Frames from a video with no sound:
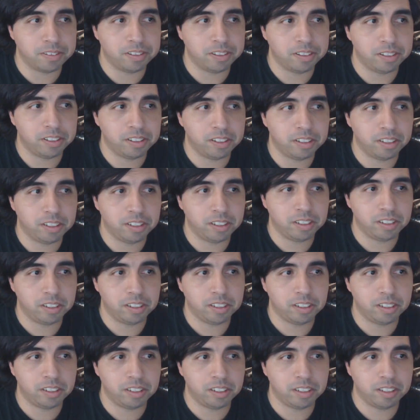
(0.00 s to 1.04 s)

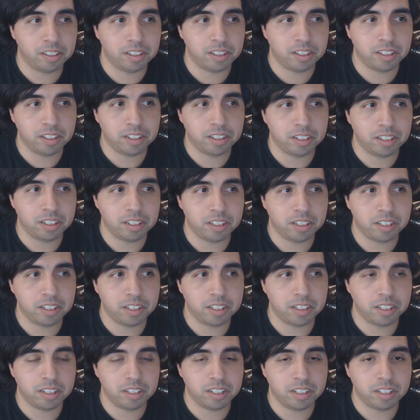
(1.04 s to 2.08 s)
[no speech]